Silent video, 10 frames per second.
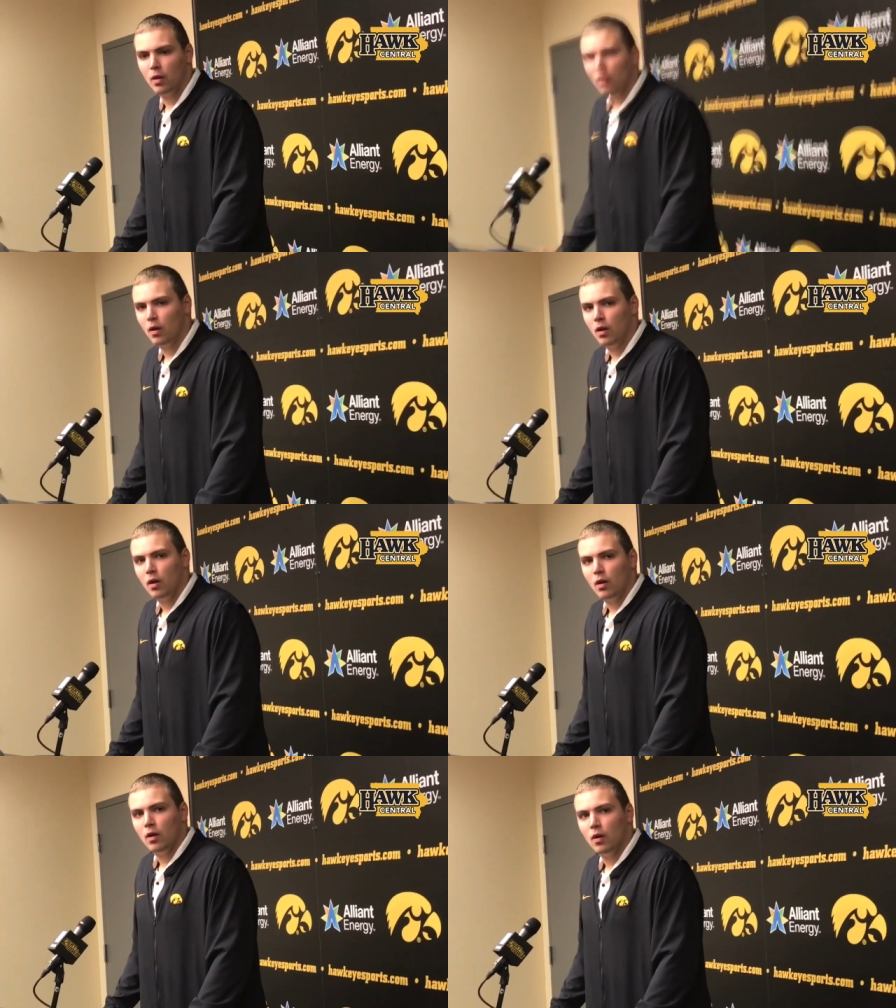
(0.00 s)
What would you
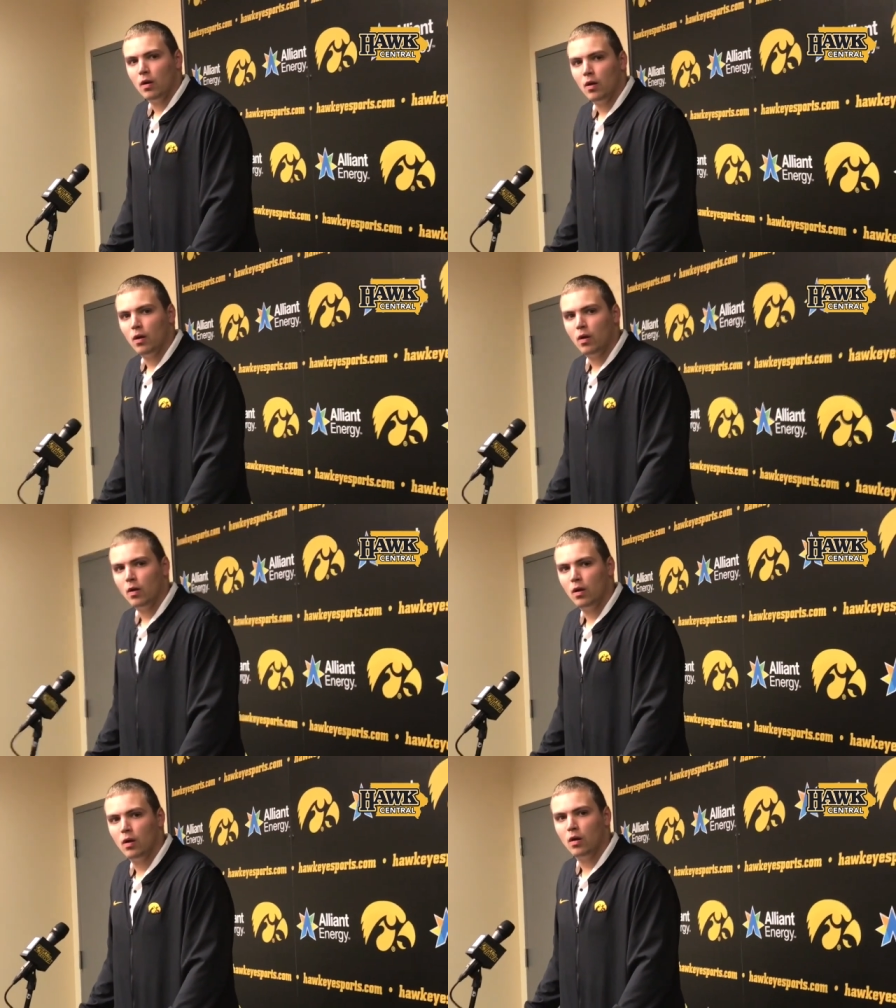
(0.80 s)
point to as just
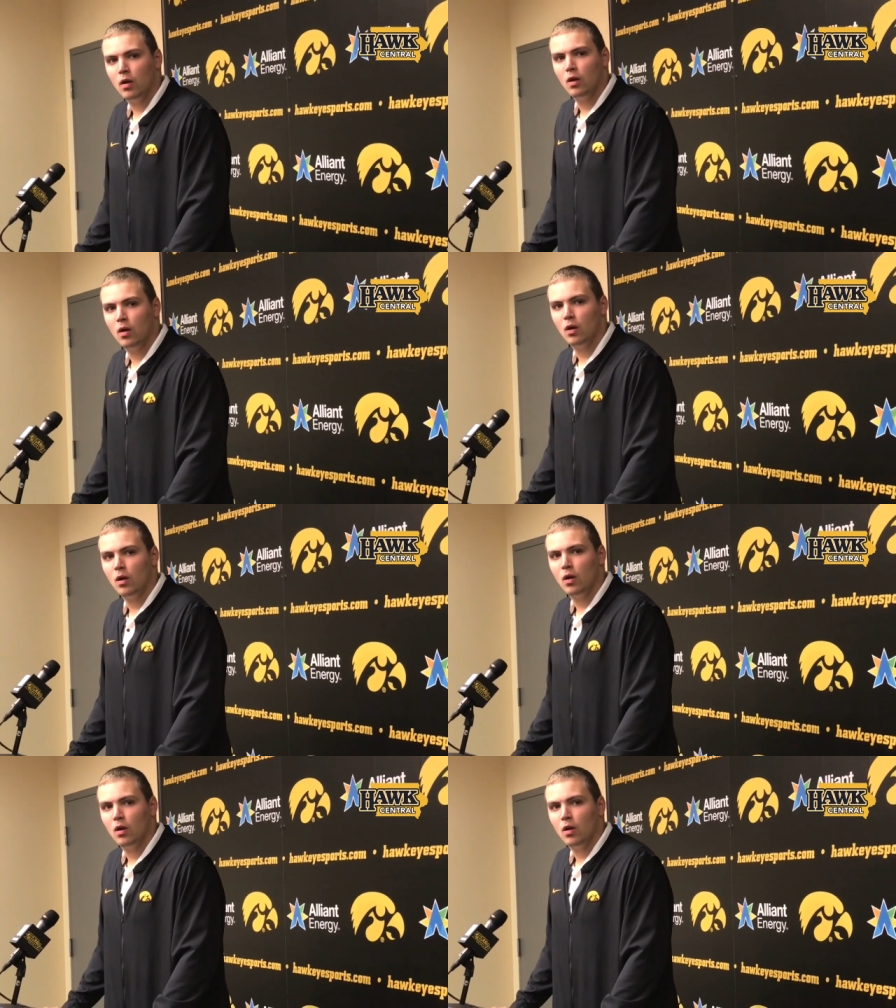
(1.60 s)
not being able to finish
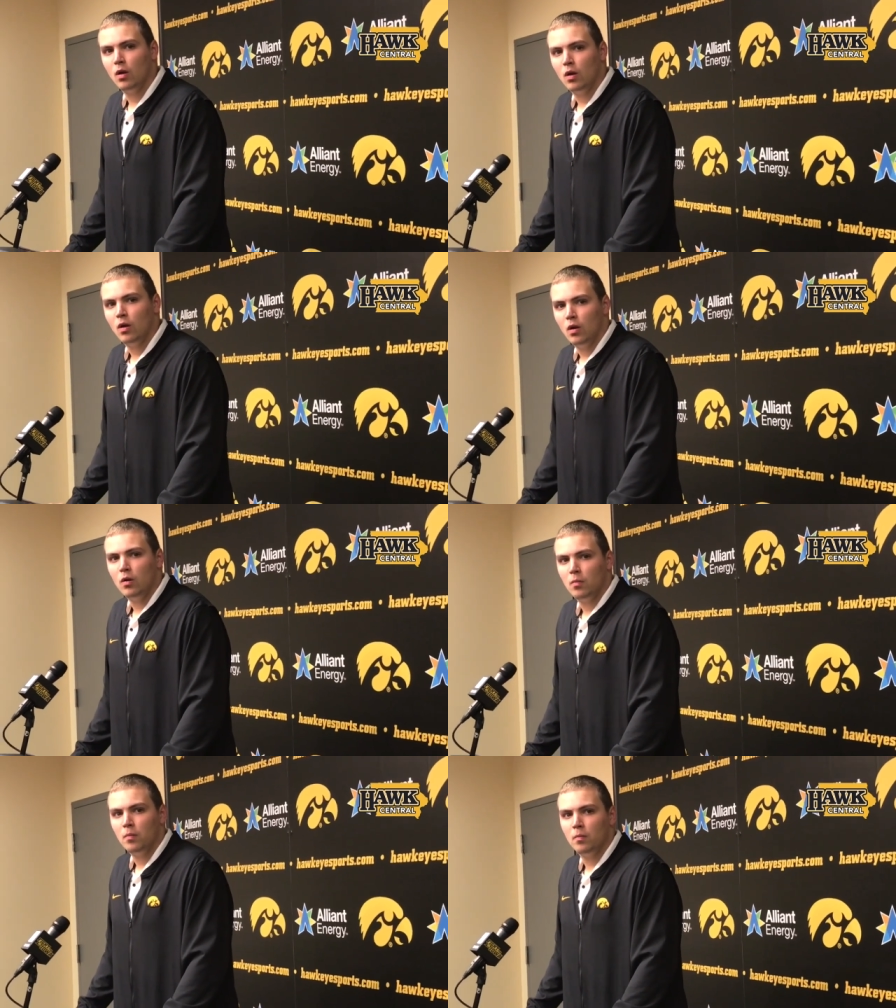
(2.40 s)
those drives,
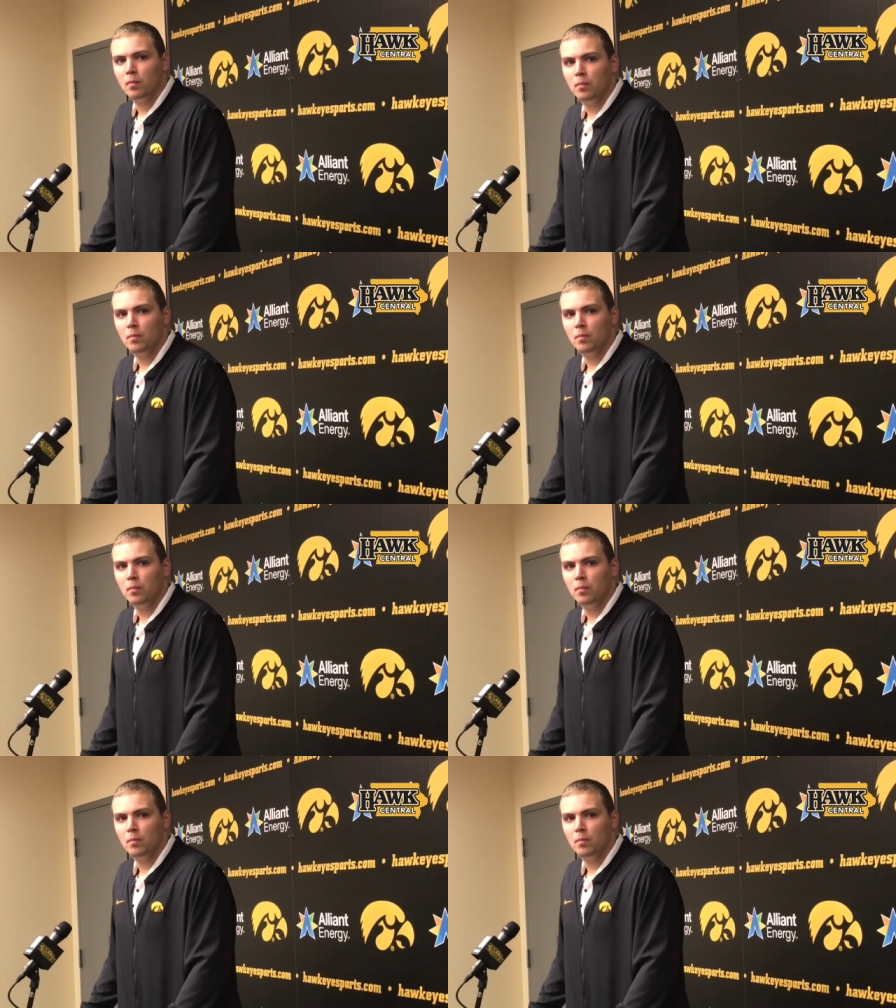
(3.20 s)
uh,